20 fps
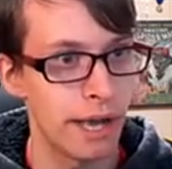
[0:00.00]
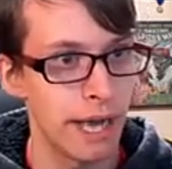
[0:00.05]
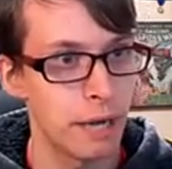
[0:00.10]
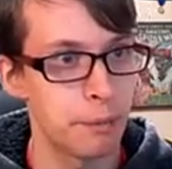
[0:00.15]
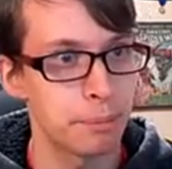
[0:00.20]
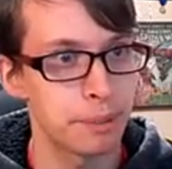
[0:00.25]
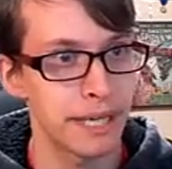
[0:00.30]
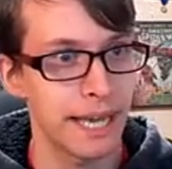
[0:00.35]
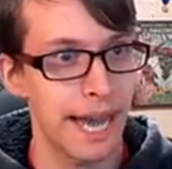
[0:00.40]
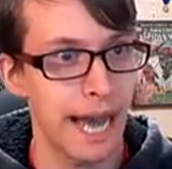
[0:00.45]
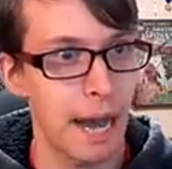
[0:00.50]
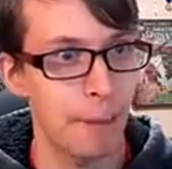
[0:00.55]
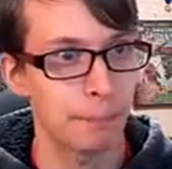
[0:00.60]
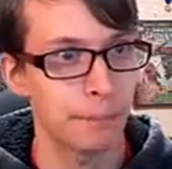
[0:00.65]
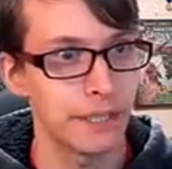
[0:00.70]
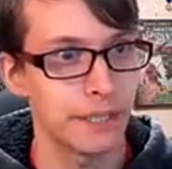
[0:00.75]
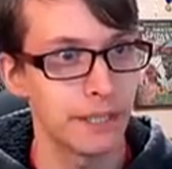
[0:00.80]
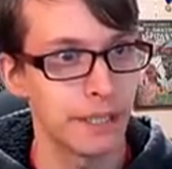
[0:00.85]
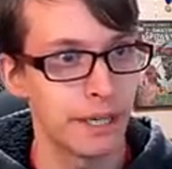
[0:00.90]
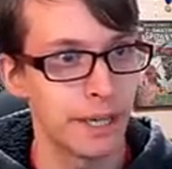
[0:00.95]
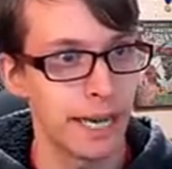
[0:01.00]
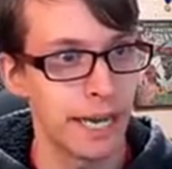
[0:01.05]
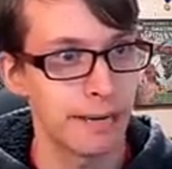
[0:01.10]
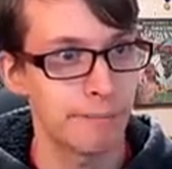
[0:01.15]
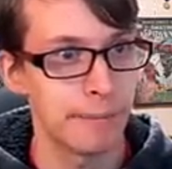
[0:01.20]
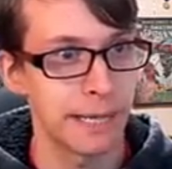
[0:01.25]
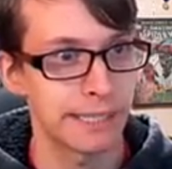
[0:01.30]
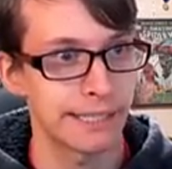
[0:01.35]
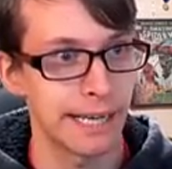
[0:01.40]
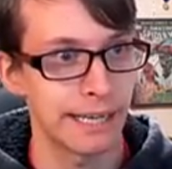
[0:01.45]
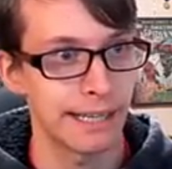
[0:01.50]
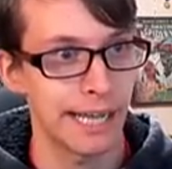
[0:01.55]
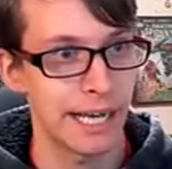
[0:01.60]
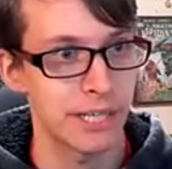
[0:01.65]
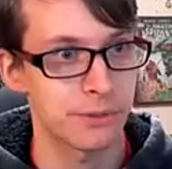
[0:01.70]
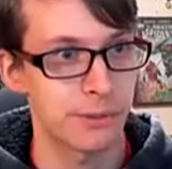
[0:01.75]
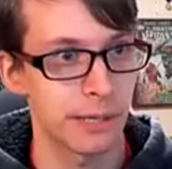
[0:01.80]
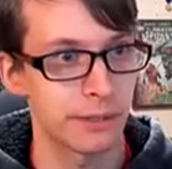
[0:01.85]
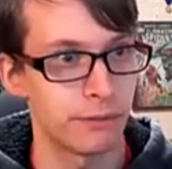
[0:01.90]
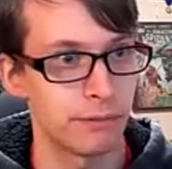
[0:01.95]
and be happy and make that
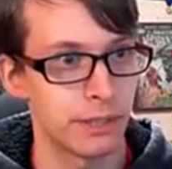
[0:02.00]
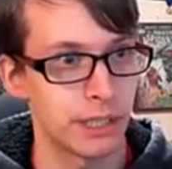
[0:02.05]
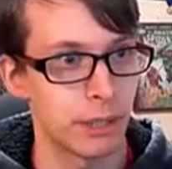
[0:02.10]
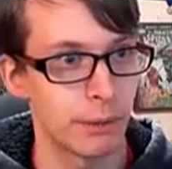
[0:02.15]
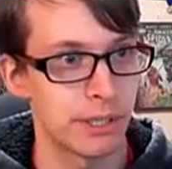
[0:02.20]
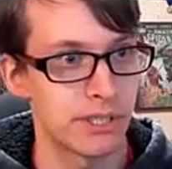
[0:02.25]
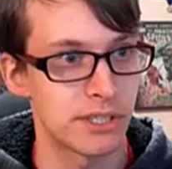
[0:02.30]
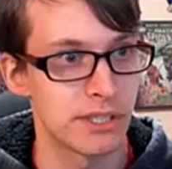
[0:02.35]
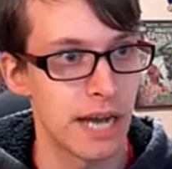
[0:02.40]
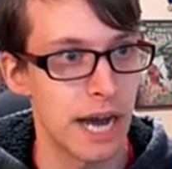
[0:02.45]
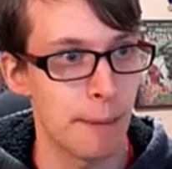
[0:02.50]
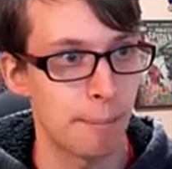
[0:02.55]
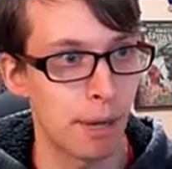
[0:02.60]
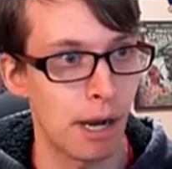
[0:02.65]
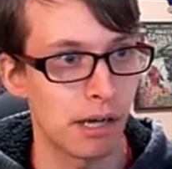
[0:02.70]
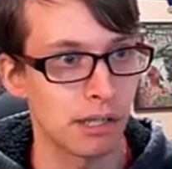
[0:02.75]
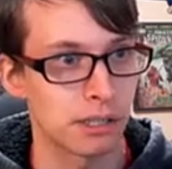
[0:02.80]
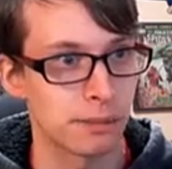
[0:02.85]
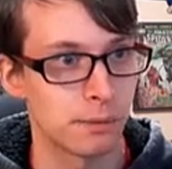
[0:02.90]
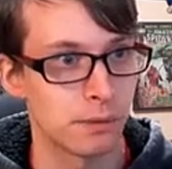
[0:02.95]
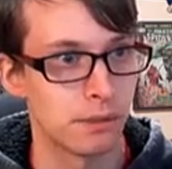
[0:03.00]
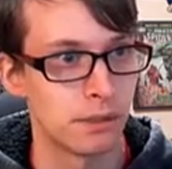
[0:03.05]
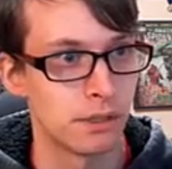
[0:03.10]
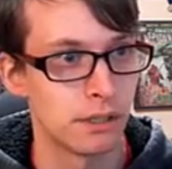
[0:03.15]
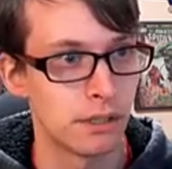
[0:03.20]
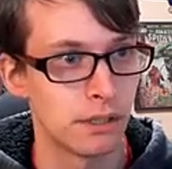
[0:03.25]
last throughout the video. It's not possible.